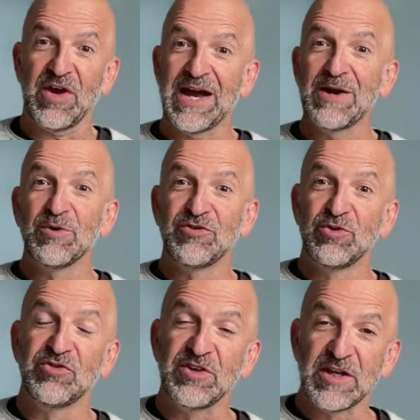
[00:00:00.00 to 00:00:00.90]
I was
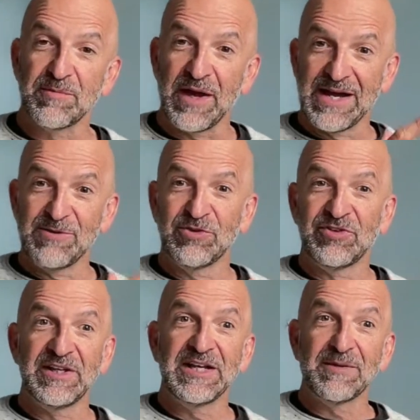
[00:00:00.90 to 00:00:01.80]
using them, I was
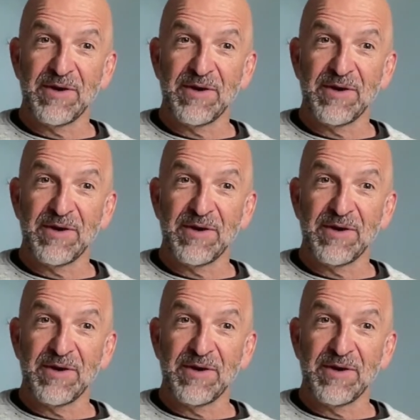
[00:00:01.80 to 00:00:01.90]
leading them.